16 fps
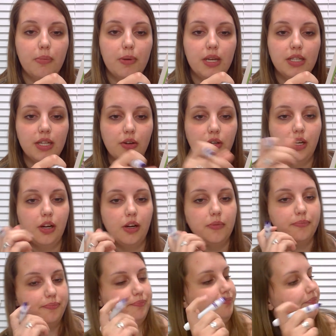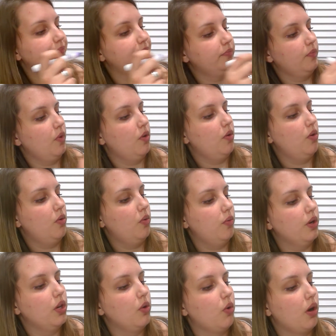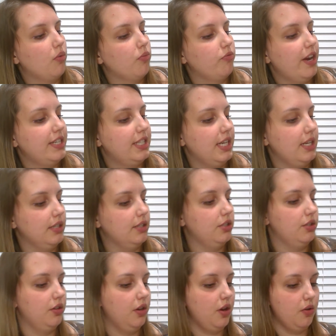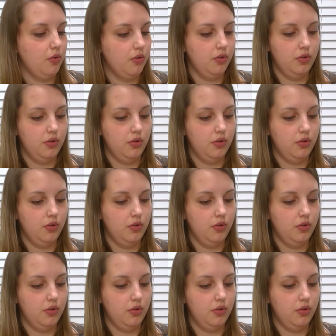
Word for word: a peek down here. You are ready to go.